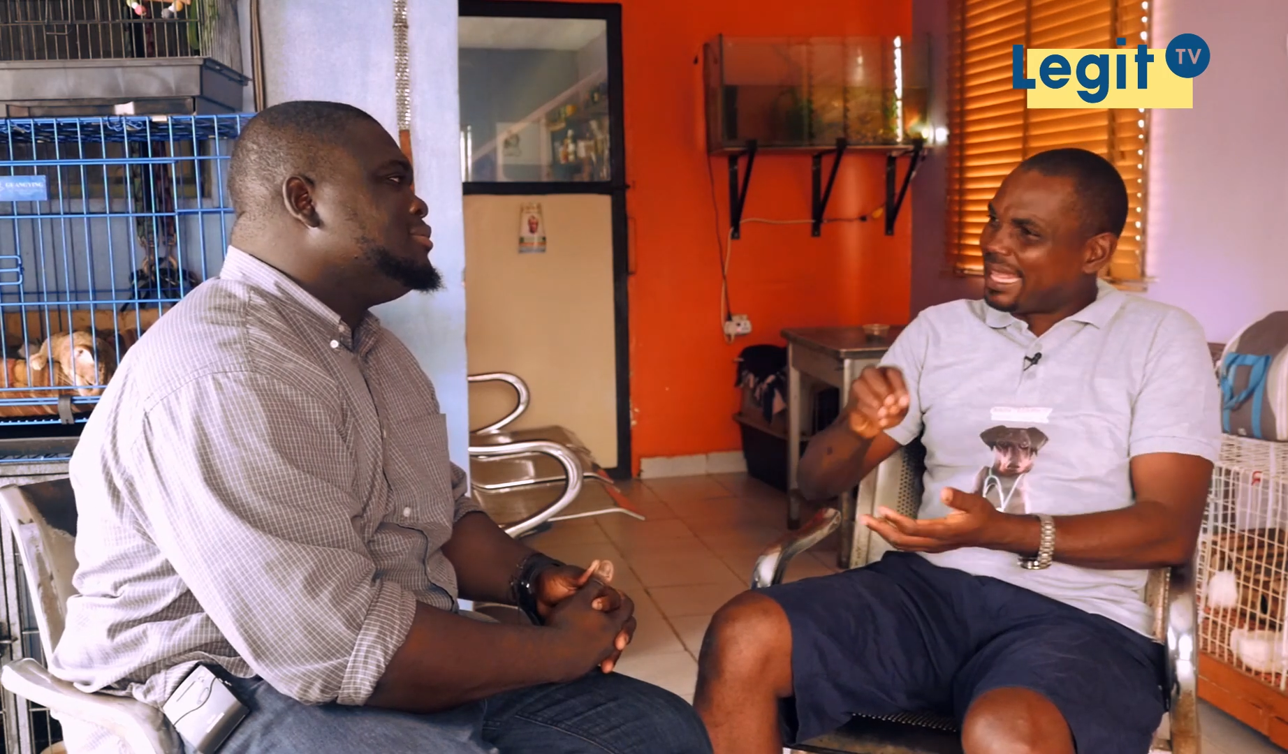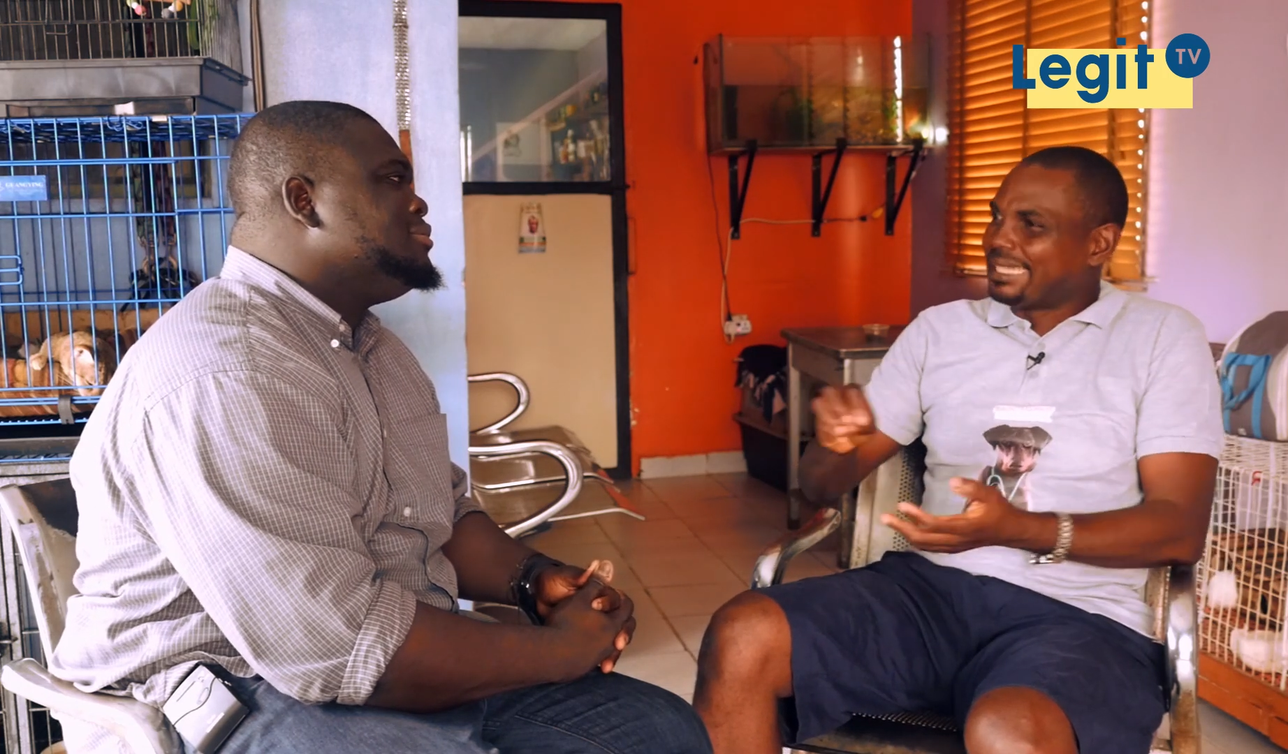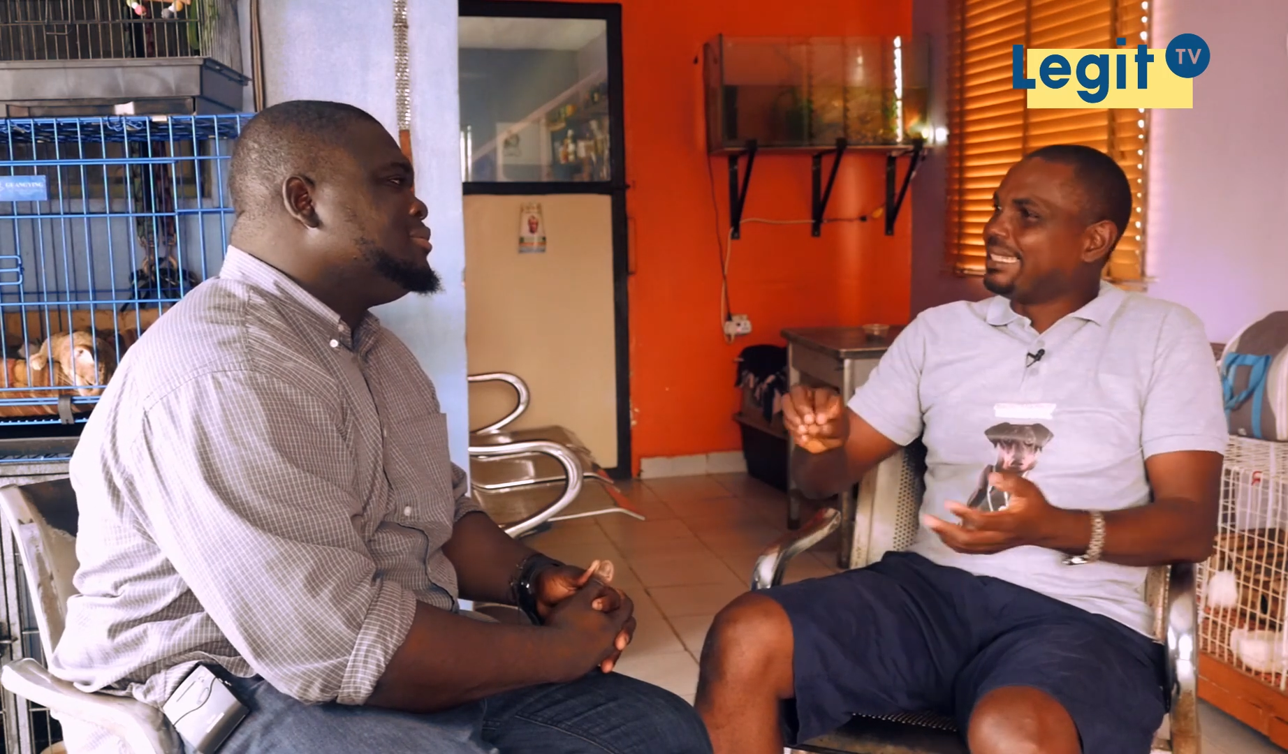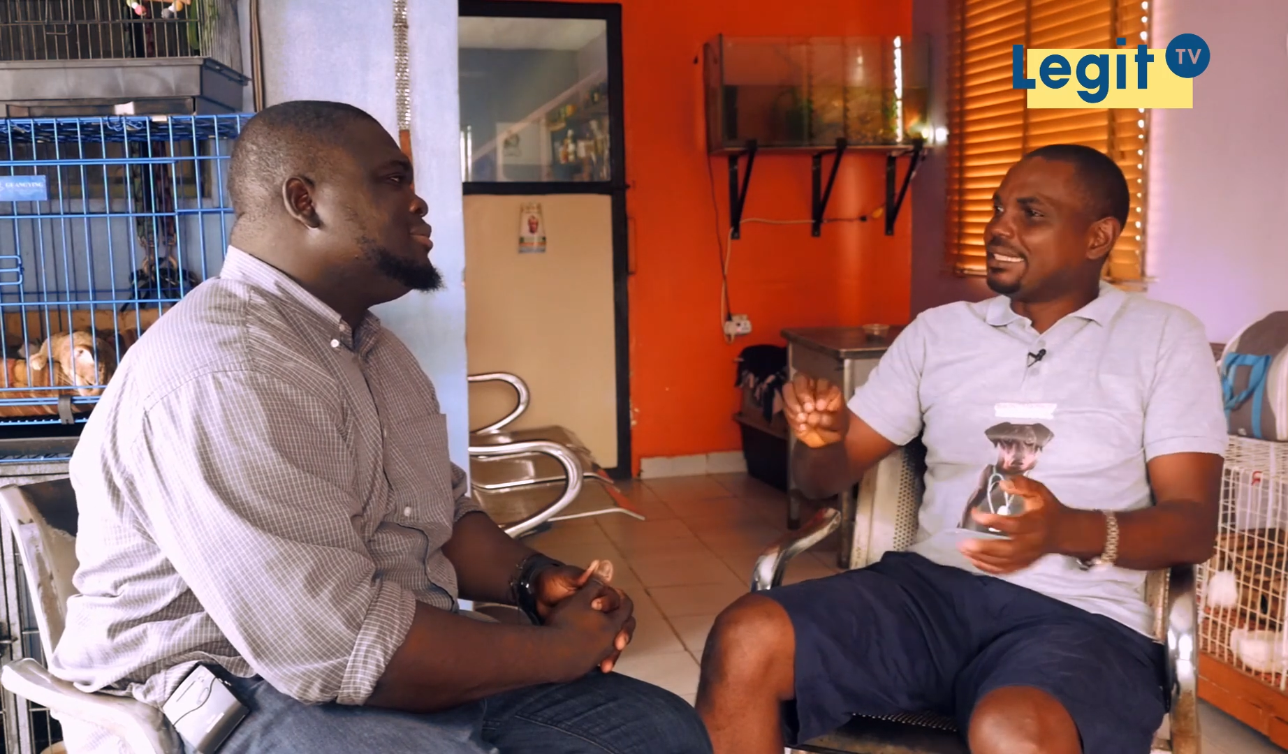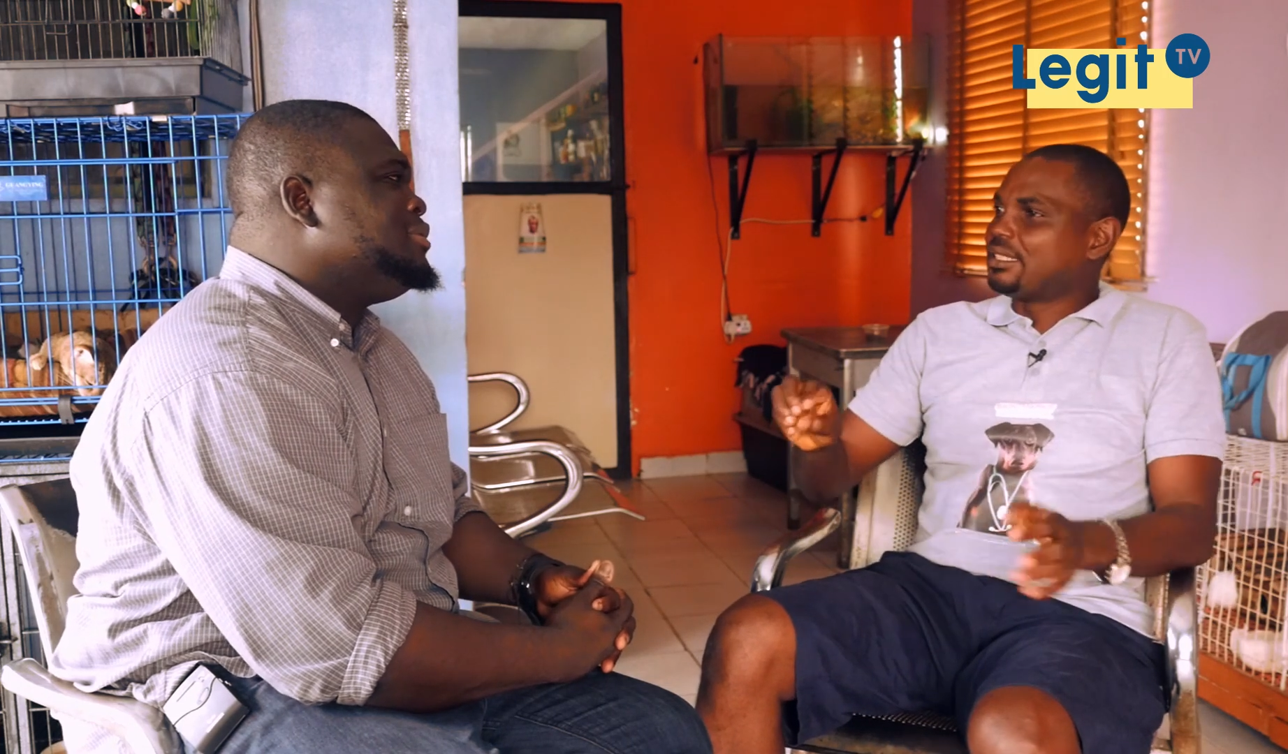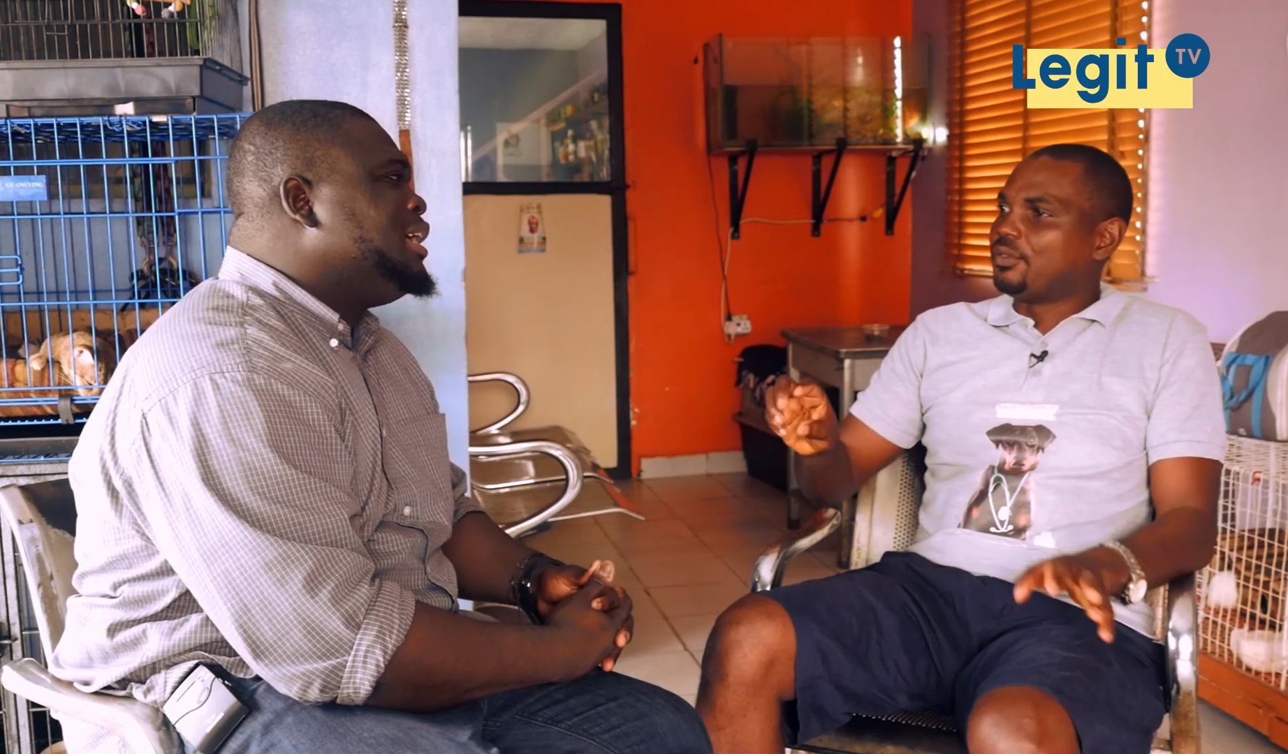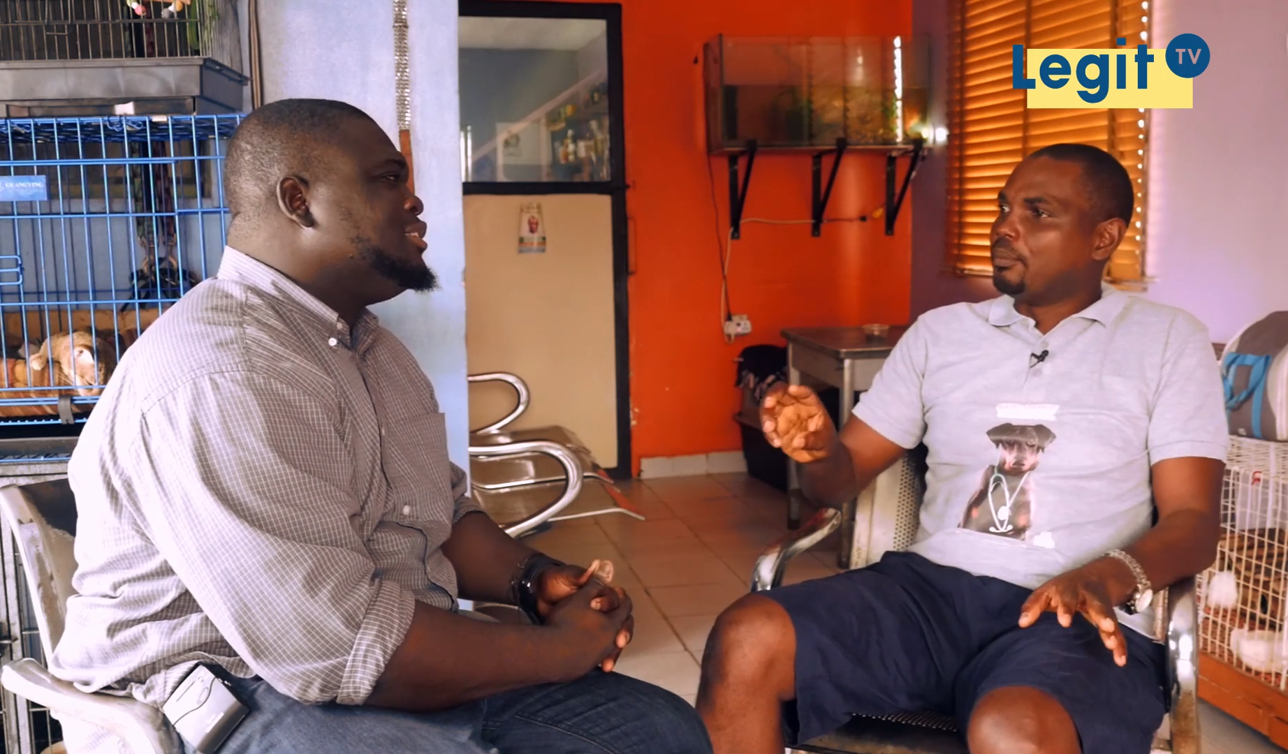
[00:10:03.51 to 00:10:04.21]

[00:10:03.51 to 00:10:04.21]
that taste for